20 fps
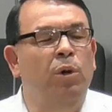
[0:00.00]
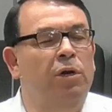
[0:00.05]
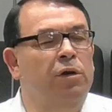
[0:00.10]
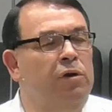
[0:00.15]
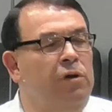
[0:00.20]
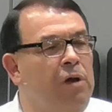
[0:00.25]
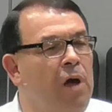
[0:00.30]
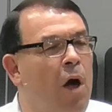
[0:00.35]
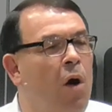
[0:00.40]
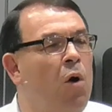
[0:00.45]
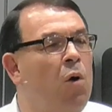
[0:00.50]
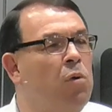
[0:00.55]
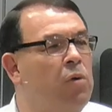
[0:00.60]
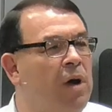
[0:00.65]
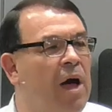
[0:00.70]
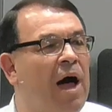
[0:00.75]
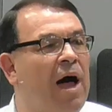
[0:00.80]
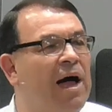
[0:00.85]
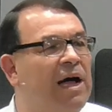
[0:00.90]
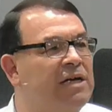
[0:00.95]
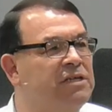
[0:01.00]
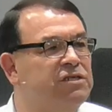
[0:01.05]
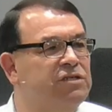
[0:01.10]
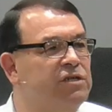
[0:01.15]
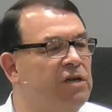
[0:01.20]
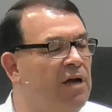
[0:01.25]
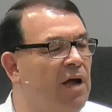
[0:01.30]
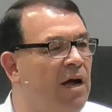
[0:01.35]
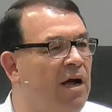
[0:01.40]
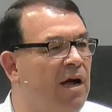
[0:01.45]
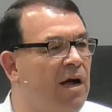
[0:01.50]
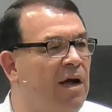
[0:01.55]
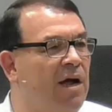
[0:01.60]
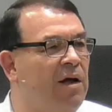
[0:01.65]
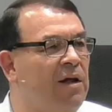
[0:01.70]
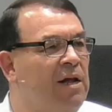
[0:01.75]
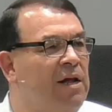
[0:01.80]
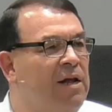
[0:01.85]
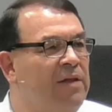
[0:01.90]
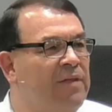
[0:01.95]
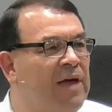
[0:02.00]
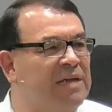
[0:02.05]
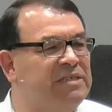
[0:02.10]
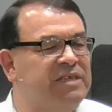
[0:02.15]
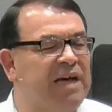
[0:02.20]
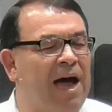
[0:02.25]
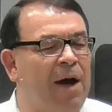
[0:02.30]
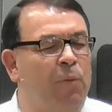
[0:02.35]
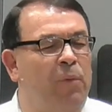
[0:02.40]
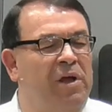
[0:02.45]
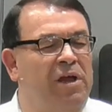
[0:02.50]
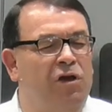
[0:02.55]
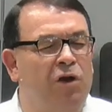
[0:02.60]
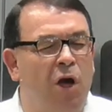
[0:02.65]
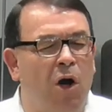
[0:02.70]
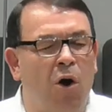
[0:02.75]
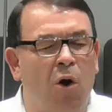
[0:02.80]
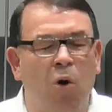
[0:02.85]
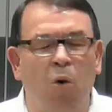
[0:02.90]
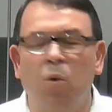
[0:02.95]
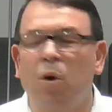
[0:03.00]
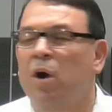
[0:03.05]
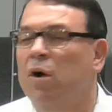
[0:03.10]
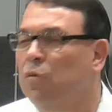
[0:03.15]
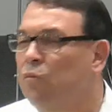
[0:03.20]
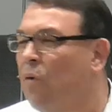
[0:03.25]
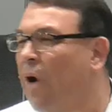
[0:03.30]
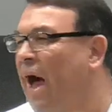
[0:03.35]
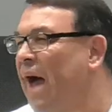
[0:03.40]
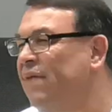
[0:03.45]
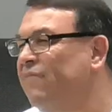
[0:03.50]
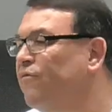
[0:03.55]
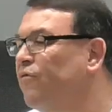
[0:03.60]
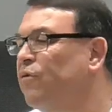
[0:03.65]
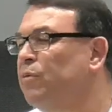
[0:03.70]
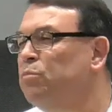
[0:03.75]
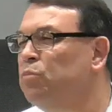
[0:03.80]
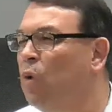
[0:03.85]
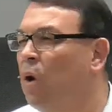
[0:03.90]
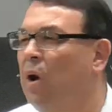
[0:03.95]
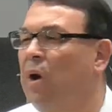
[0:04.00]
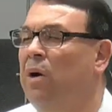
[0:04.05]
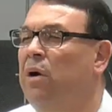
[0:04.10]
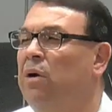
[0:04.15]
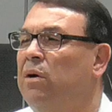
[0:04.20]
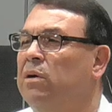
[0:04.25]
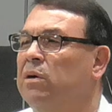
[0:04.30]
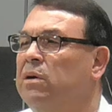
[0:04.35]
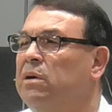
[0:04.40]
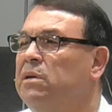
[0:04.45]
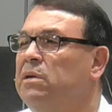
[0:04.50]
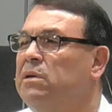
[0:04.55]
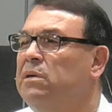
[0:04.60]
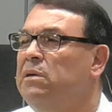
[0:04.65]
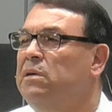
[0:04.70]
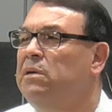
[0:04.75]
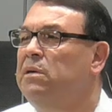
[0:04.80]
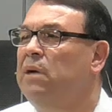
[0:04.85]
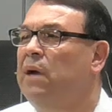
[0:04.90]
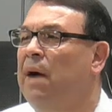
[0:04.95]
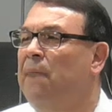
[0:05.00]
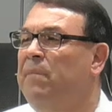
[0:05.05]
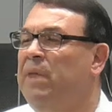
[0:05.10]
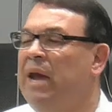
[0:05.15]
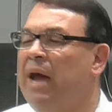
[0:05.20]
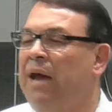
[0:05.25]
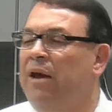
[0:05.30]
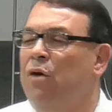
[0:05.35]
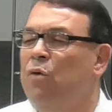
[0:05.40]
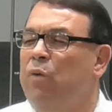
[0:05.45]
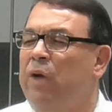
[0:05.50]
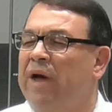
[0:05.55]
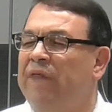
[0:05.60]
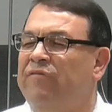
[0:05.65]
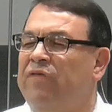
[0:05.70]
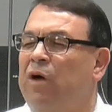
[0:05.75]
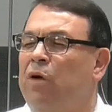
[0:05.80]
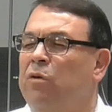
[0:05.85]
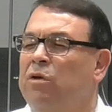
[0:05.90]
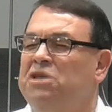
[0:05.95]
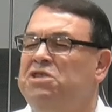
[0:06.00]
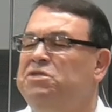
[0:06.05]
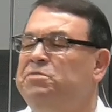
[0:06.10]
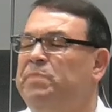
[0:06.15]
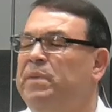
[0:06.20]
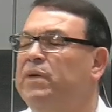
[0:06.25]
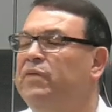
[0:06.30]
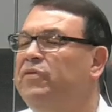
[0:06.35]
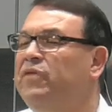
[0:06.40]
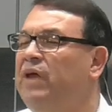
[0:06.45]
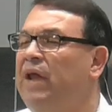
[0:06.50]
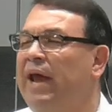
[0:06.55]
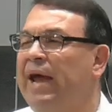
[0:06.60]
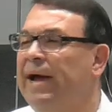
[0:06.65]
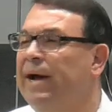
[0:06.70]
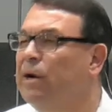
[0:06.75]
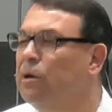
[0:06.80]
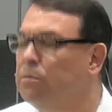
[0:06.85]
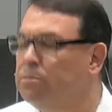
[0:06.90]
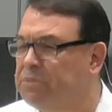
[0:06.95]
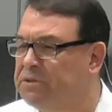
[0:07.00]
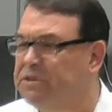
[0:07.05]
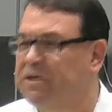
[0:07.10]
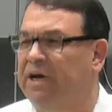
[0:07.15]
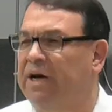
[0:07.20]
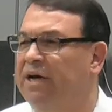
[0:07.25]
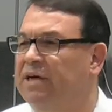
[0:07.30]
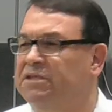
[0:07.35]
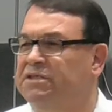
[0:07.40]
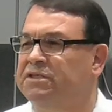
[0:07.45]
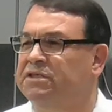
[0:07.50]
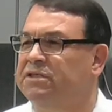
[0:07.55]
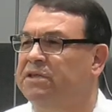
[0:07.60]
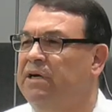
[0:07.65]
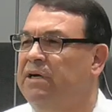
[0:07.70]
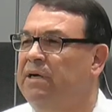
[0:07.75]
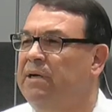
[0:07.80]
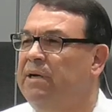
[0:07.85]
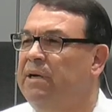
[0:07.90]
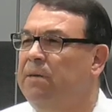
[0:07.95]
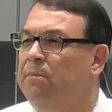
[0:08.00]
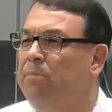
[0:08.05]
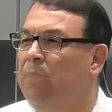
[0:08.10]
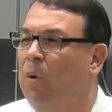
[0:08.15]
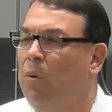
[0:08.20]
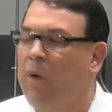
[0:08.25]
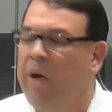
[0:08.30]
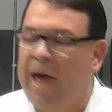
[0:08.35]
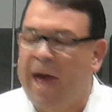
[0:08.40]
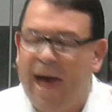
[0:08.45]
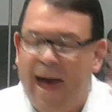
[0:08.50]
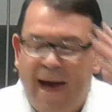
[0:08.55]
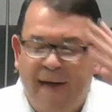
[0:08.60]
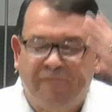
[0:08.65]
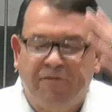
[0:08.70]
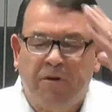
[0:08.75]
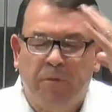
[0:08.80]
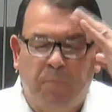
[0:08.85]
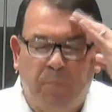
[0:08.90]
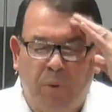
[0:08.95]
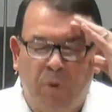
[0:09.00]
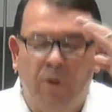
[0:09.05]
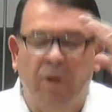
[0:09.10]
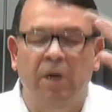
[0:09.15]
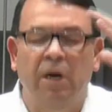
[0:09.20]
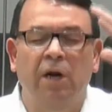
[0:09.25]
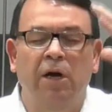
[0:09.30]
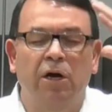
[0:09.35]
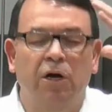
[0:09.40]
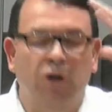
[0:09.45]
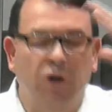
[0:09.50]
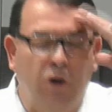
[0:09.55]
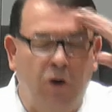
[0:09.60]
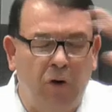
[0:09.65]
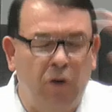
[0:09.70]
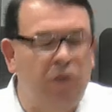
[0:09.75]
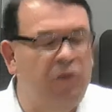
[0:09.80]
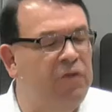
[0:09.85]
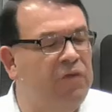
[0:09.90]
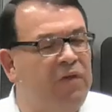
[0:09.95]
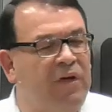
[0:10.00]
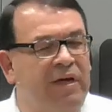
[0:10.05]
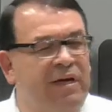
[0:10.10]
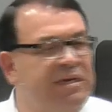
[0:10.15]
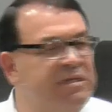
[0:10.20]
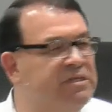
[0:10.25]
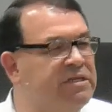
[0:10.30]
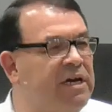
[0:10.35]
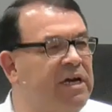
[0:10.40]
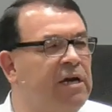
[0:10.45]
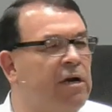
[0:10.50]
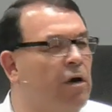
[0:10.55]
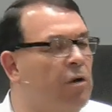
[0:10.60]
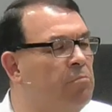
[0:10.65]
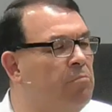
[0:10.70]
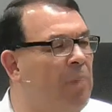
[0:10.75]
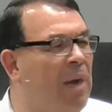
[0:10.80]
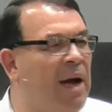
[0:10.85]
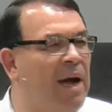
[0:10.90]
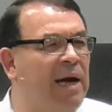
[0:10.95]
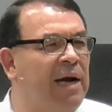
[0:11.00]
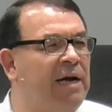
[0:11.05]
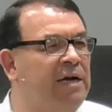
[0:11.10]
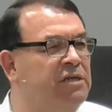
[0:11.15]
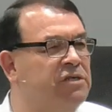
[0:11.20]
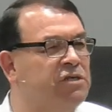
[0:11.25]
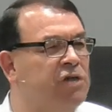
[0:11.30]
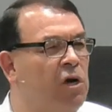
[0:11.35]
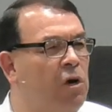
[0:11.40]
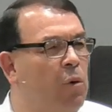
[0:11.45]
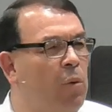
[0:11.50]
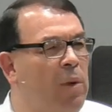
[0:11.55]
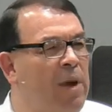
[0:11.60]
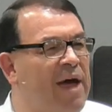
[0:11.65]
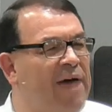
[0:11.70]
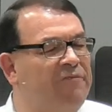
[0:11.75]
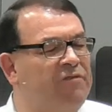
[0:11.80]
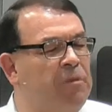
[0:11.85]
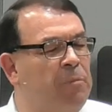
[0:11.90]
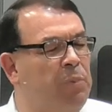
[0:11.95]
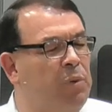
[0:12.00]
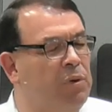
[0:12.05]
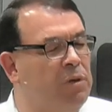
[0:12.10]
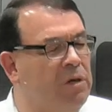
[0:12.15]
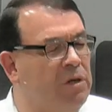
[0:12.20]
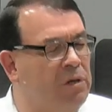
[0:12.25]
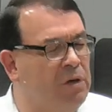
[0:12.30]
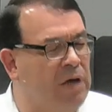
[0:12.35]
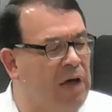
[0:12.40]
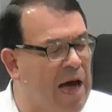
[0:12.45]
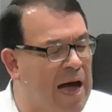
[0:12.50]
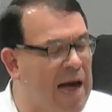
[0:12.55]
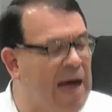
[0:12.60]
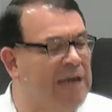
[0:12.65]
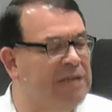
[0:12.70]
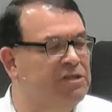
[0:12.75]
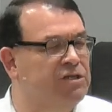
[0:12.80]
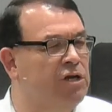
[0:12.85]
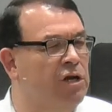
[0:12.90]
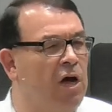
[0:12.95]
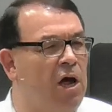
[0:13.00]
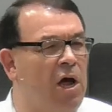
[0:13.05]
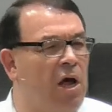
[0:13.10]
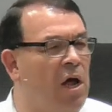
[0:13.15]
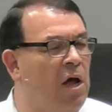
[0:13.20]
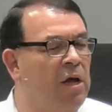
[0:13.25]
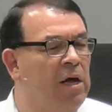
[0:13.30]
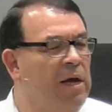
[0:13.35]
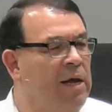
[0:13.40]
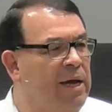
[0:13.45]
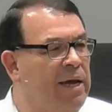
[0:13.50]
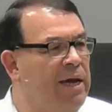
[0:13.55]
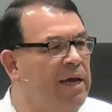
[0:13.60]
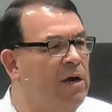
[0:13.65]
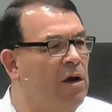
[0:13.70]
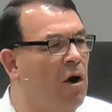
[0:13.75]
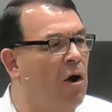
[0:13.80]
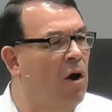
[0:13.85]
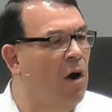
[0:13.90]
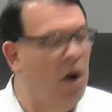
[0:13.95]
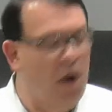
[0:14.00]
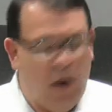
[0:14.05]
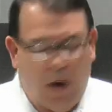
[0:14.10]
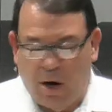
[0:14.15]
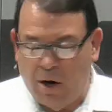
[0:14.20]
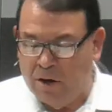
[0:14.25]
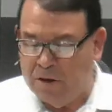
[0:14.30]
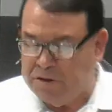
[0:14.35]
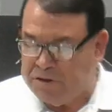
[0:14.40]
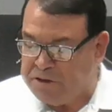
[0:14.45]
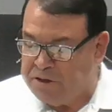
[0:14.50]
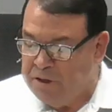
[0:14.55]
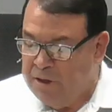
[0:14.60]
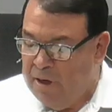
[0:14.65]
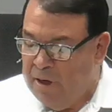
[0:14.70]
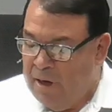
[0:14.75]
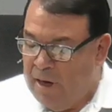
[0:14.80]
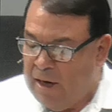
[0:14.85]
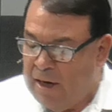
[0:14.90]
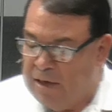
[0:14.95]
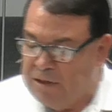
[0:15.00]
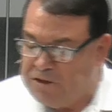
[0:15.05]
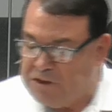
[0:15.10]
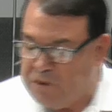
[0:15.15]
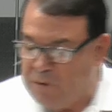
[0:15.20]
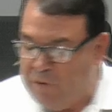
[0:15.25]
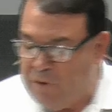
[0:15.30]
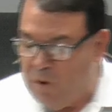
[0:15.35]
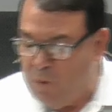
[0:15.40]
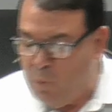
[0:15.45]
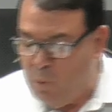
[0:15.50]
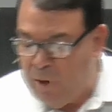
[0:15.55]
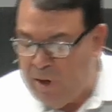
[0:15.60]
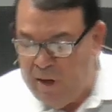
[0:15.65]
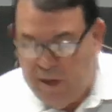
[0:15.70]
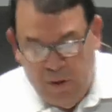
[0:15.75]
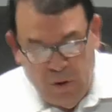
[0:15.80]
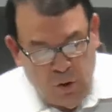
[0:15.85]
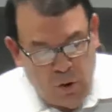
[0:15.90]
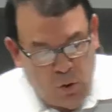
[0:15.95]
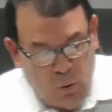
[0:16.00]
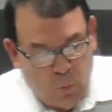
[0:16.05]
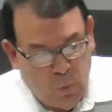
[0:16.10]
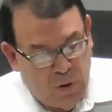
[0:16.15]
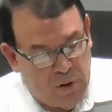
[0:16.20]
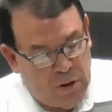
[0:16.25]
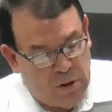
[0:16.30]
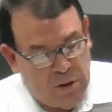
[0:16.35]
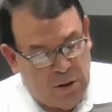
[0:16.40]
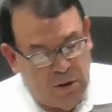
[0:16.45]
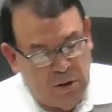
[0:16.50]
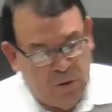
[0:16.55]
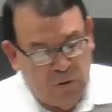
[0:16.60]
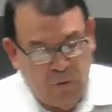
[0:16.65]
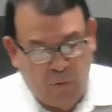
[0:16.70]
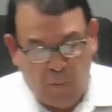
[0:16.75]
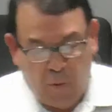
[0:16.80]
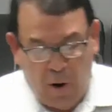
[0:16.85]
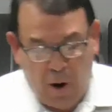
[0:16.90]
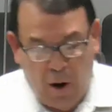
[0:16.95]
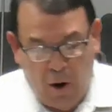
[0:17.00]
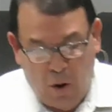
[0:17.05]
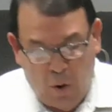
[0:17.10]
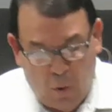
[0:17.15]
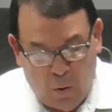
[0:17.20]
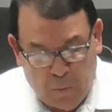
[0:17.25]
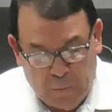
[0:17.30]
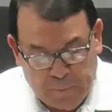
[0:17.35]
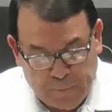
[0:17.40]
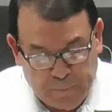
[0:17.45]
know God's law. That's how we know right from wrong. I mean, I know we have the Holy Spirit that helps us, but we have to put good things in our minds. We have to put God's law in our hearts uh, so that we will grow.